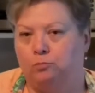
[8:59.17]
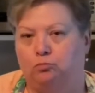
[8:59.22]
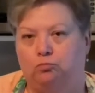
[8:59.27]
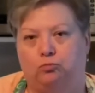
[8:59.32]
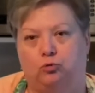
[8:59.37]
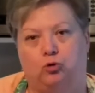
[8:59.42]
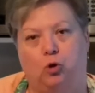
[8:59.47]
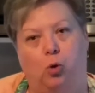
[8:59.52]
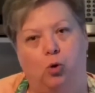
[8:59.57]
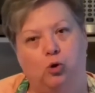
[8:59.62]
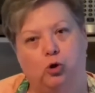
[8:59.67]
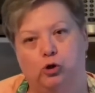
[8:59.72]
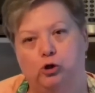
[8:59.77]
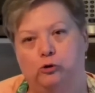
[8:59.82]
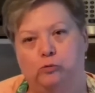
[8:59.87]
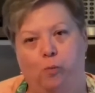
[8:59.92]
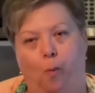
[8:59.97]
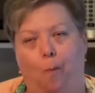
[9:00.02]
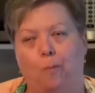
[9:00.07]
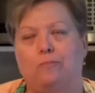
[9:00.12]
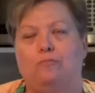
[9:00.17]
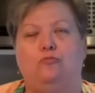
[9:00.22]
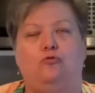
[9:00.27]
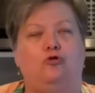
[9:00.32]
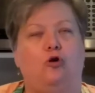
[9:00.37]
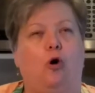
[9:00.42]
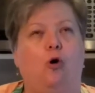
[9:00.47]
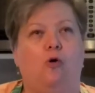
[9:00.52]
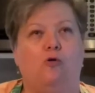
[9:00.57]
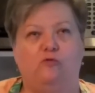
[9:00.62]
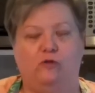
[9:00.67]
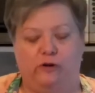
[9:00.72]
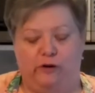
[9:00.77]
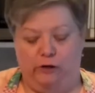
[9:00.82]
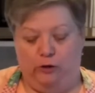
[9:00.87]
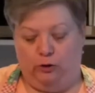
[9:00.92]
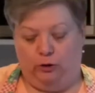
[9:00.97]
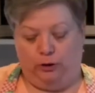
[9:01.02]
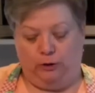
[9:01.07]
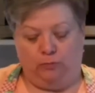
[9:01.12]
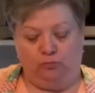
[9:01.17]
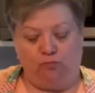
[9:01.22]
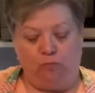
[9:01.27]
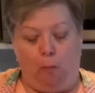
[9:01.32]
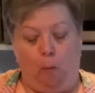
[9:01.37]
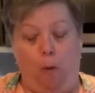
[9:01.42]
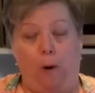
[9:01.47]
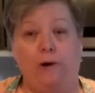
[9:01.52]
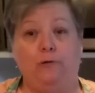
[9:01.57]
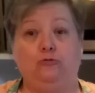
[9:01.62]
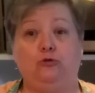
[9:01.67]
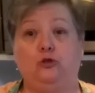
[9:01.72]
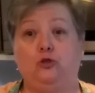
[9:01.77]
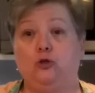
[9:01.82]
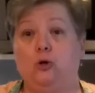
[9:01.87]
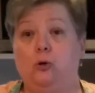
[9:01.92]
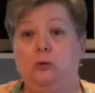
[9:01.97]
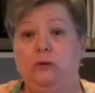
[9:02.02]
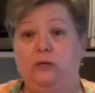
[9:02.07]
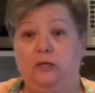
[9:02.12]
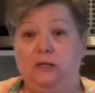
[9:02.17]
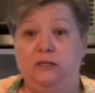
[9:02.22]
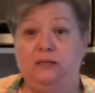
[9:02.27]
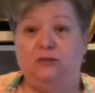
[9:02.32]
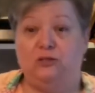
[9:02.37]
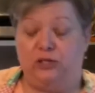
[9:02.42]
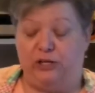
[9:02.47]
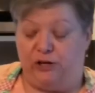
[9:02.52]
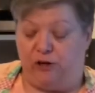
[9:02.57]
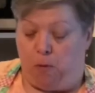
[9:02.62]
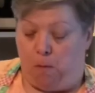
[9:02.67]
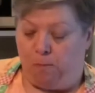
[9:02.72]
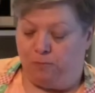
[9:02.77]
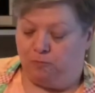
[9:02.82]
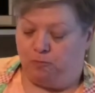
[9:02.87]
So good. So very good. And so easy.